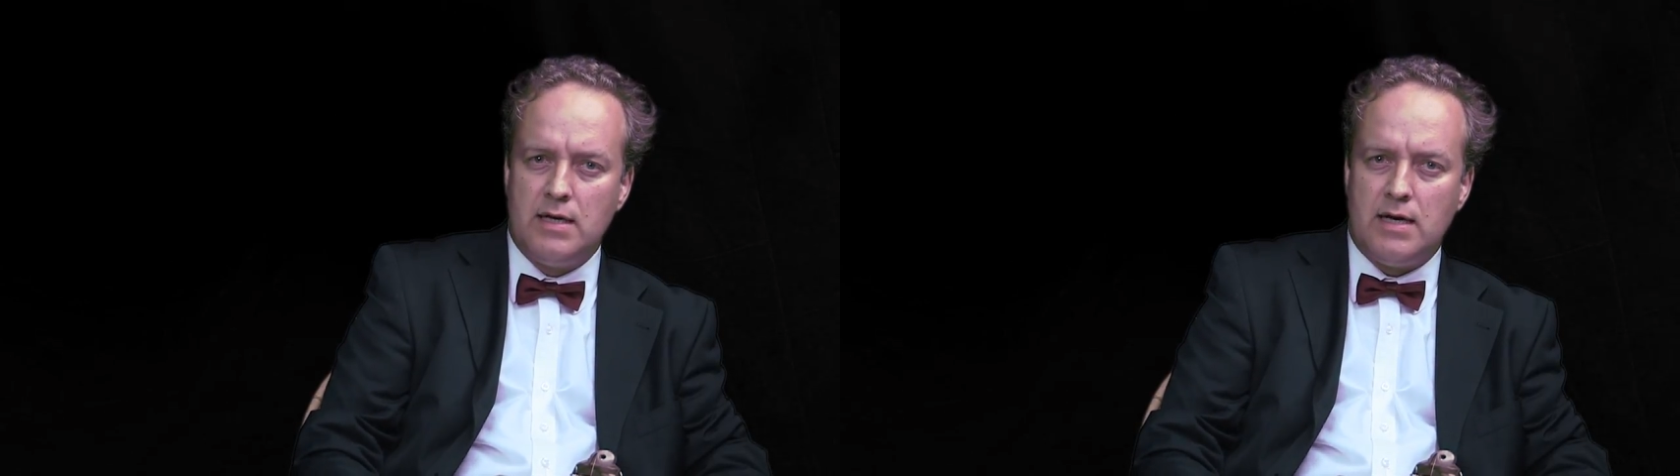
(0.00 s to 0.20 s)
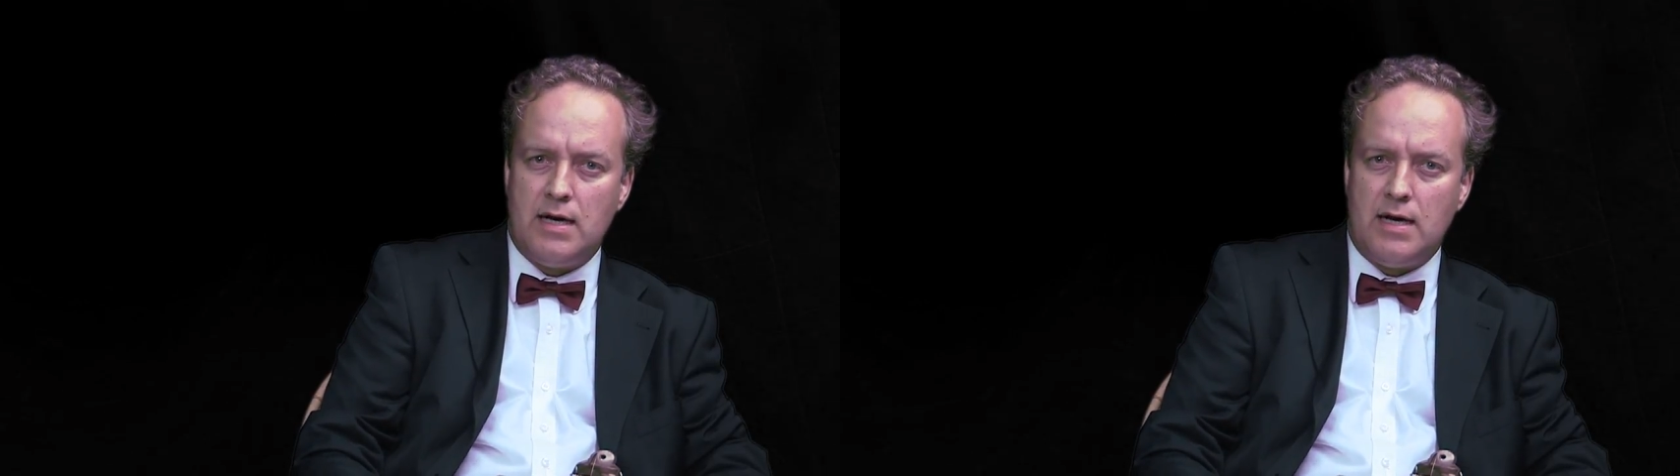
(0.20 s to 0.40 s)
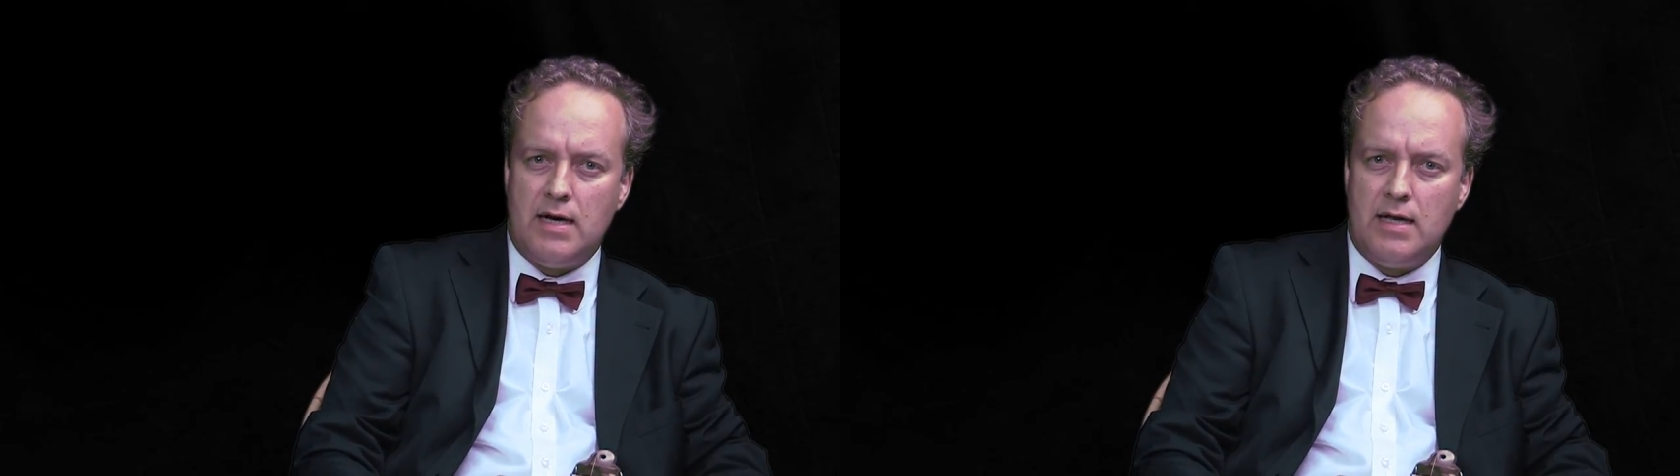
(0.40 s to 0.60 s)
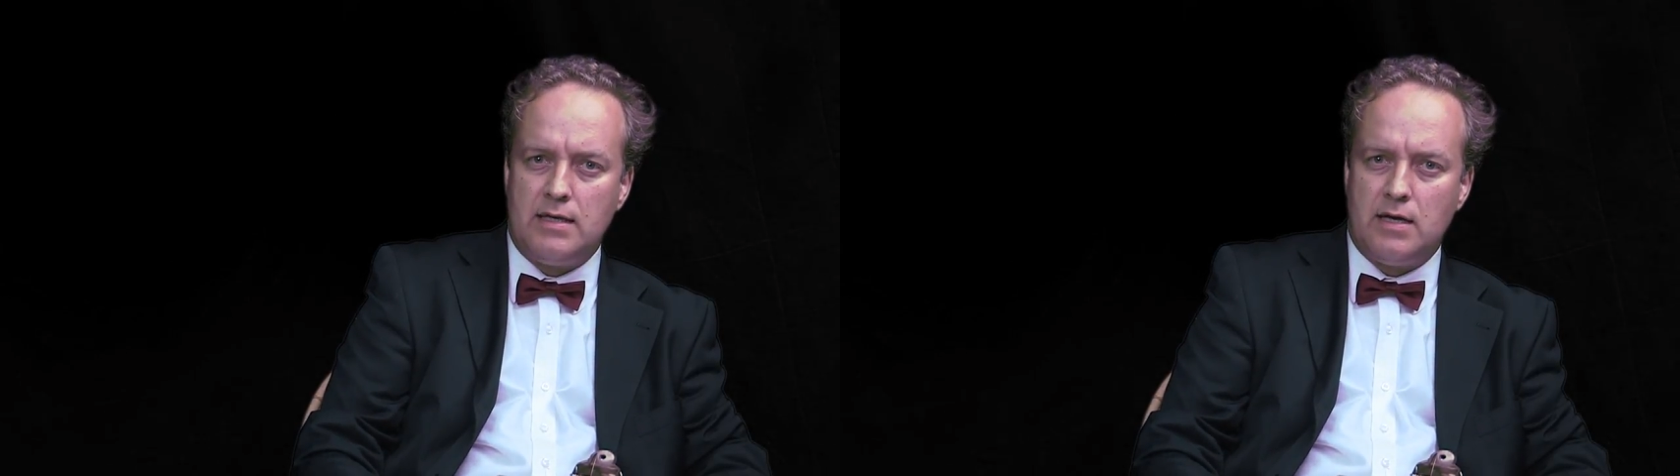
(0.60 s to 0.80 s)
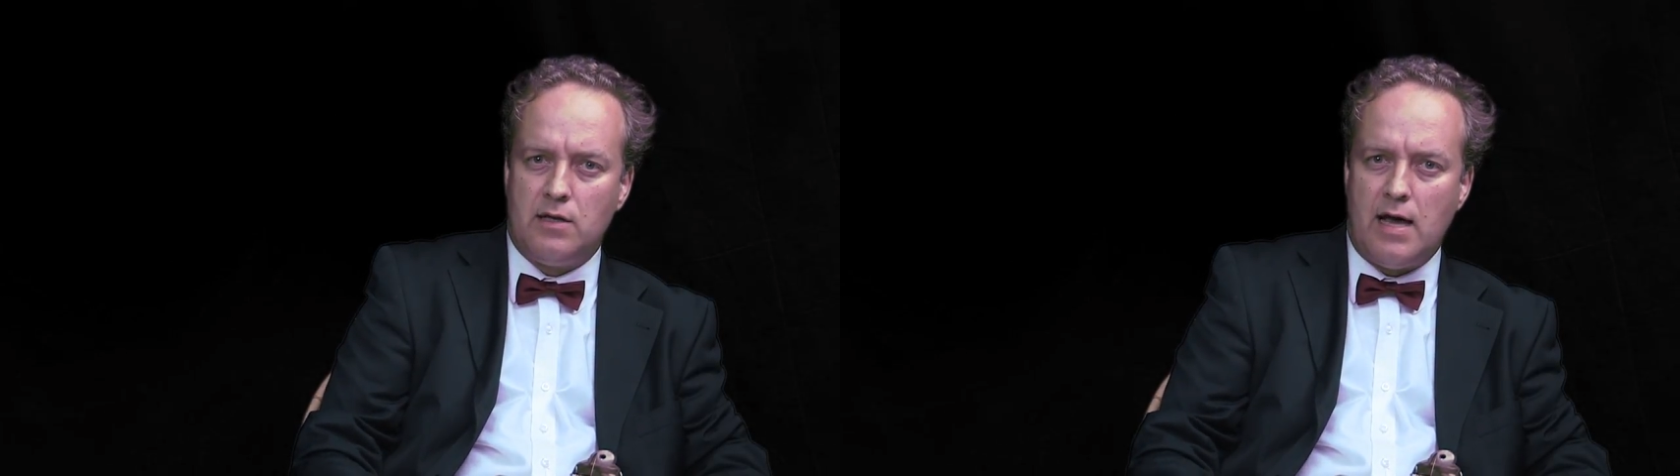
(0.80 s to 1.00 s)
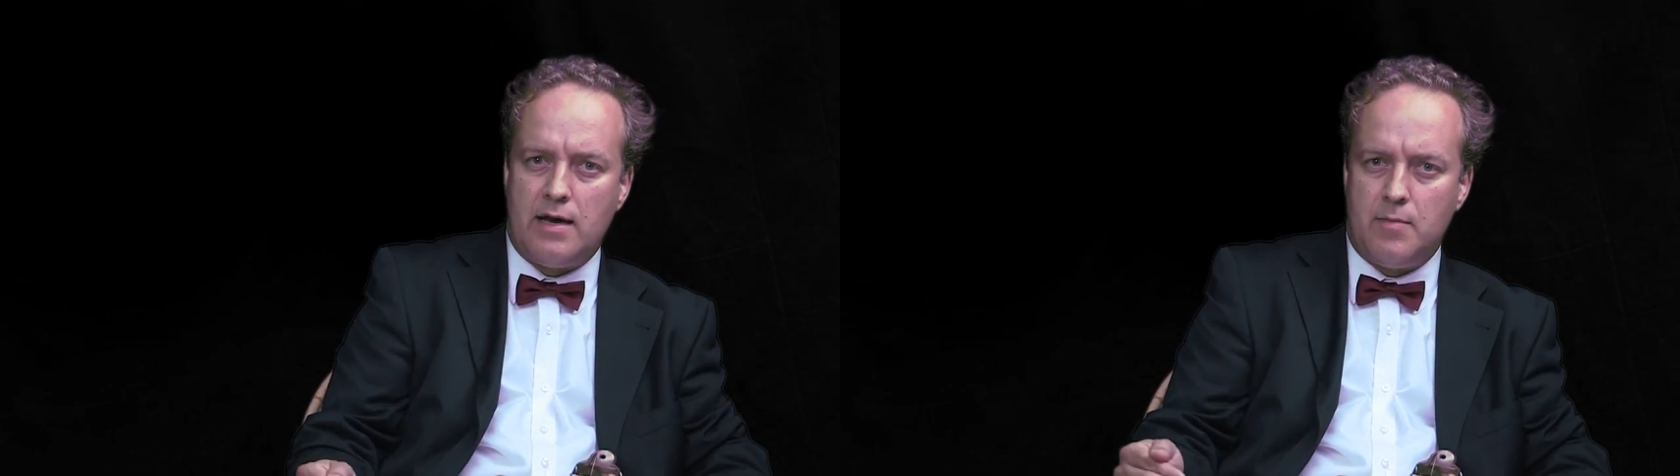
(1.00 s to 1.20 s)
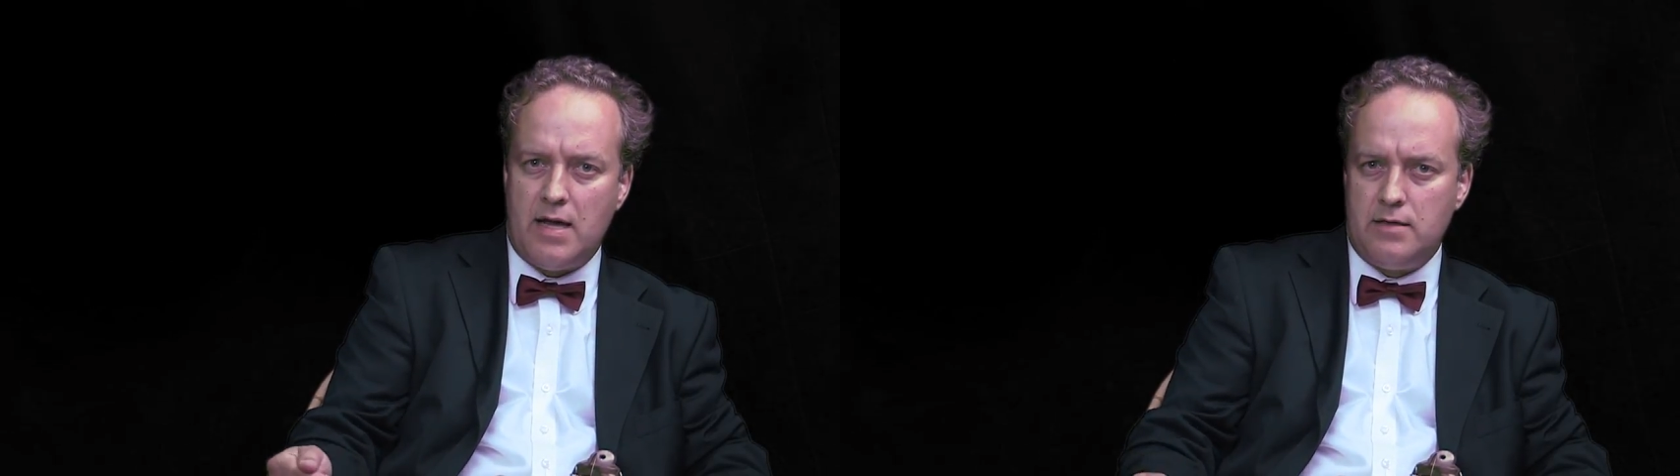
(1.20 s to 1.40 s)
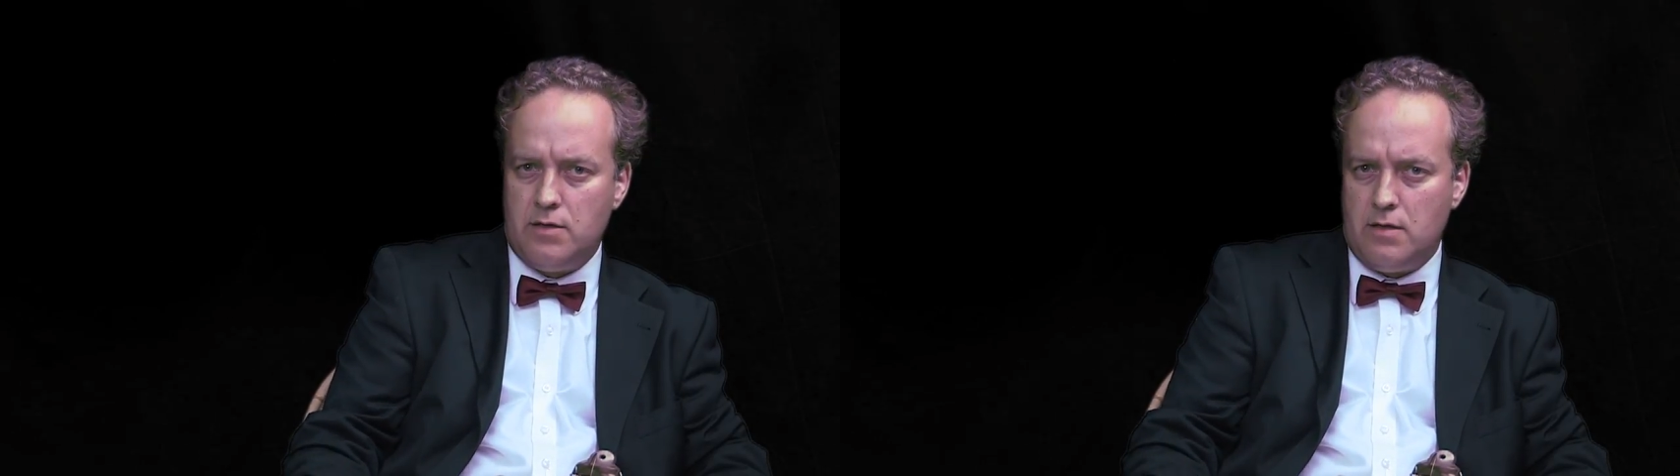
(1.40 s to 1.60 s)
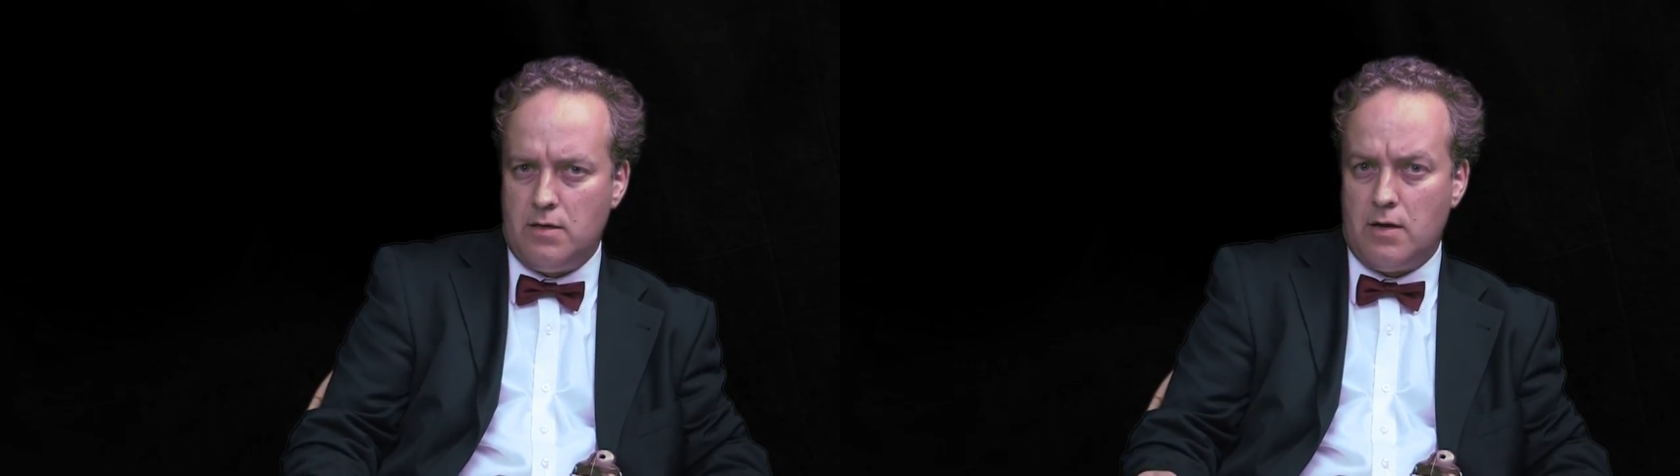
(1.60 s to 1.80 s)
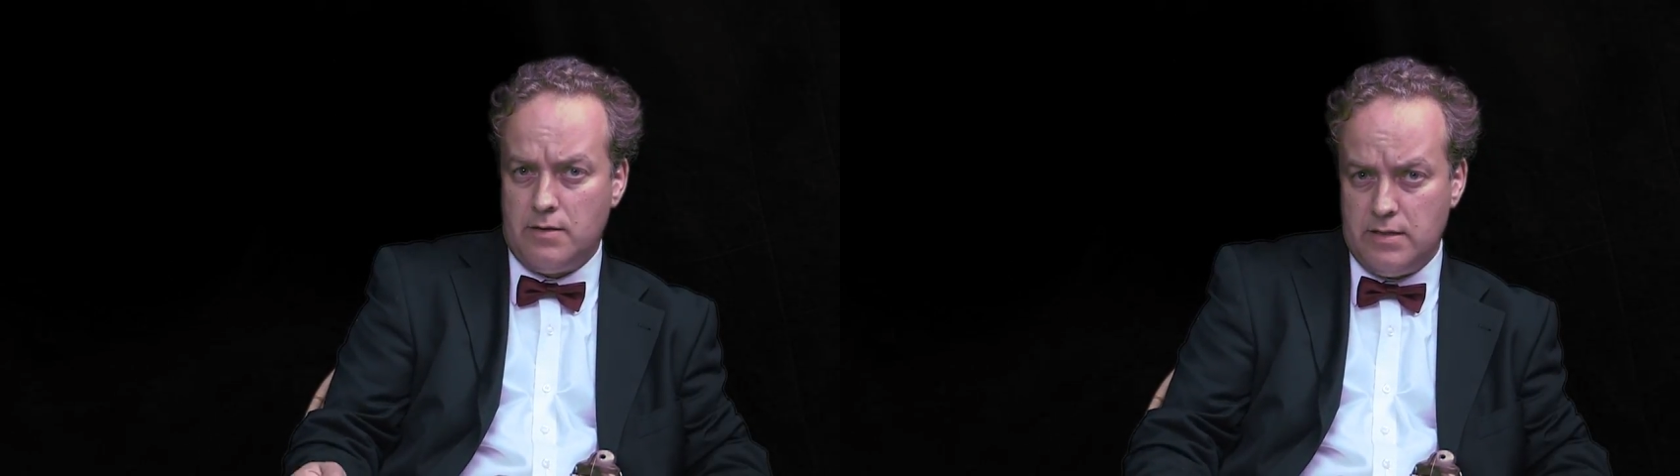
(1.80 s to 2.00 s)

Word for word: until Adam had